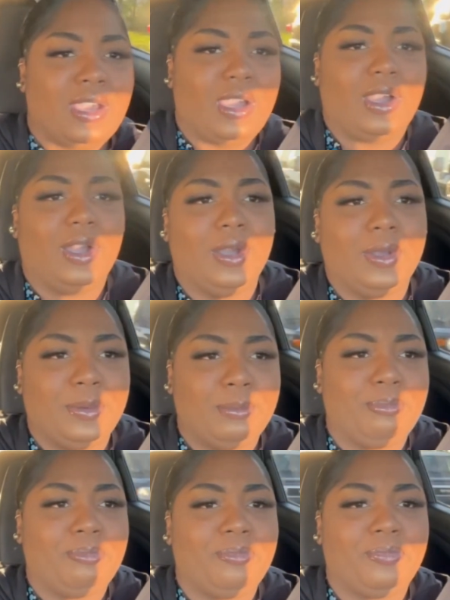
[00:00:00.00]

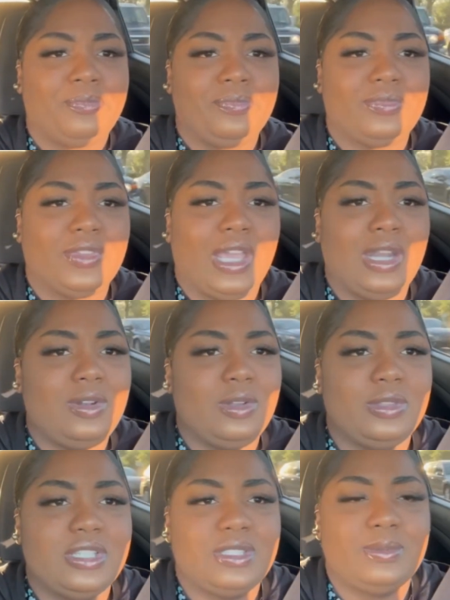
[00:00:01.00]
Um... I don't know,
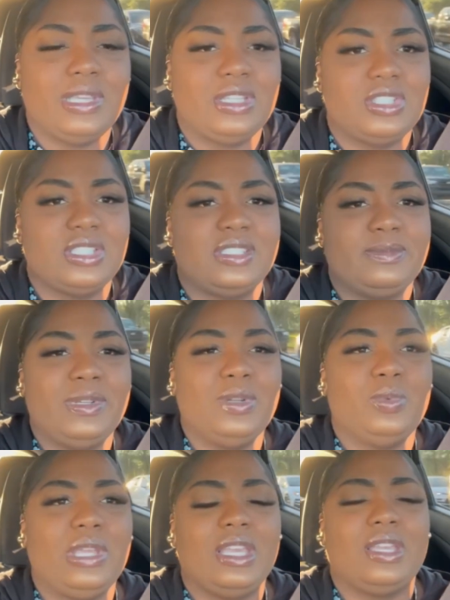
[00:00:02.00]
this week just been a
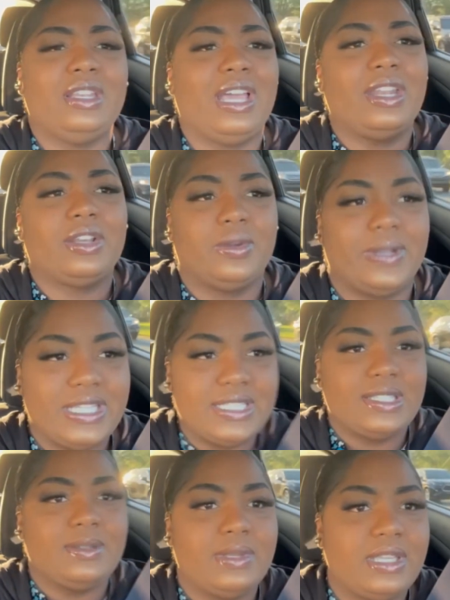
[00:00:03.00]
week. Not a
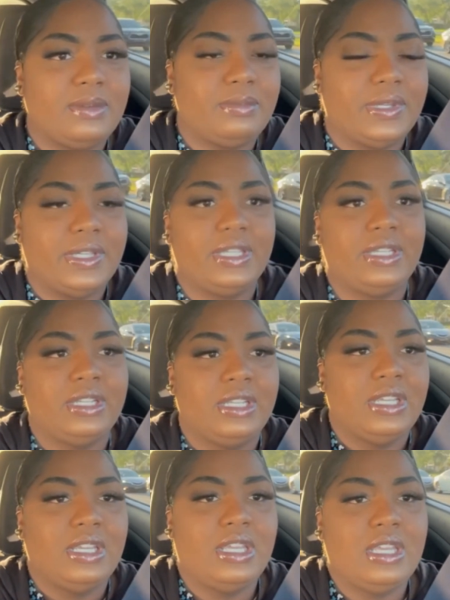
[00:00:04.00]
crazy week, but
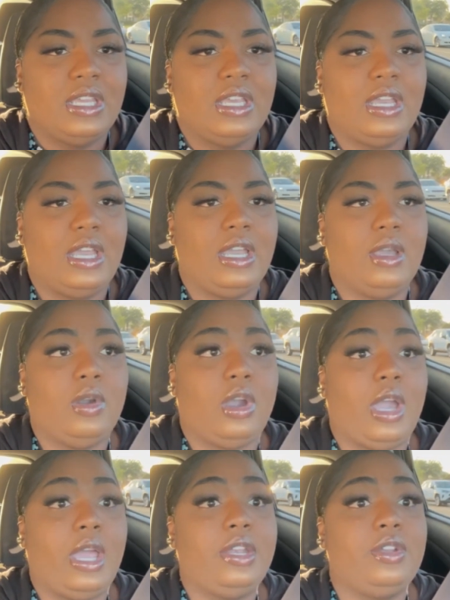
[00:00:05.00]

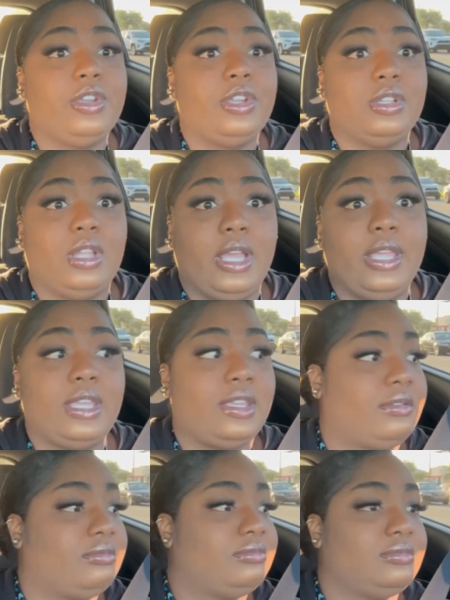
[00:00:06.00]
I know you're
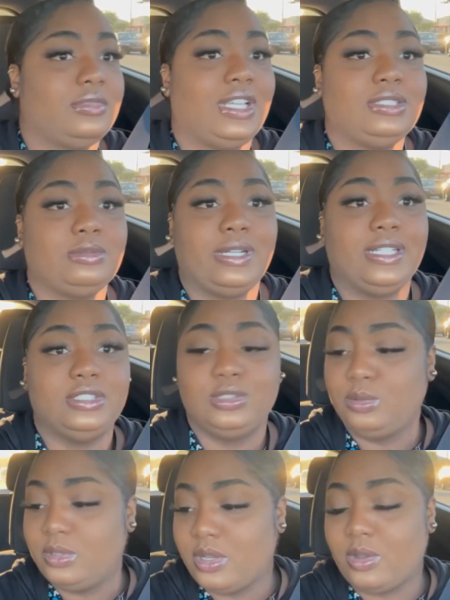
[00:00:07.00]
lying. That's what I
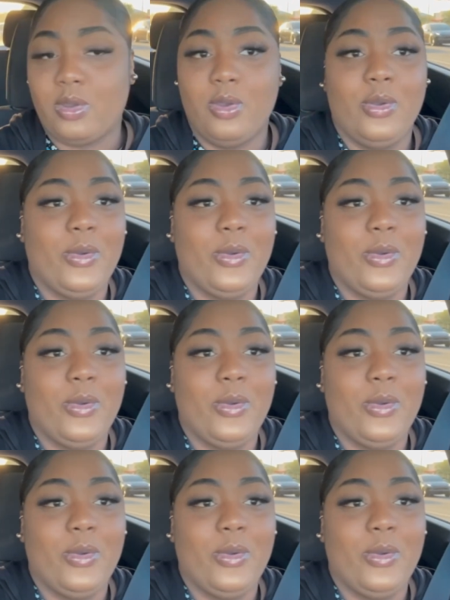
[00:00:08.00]
do know.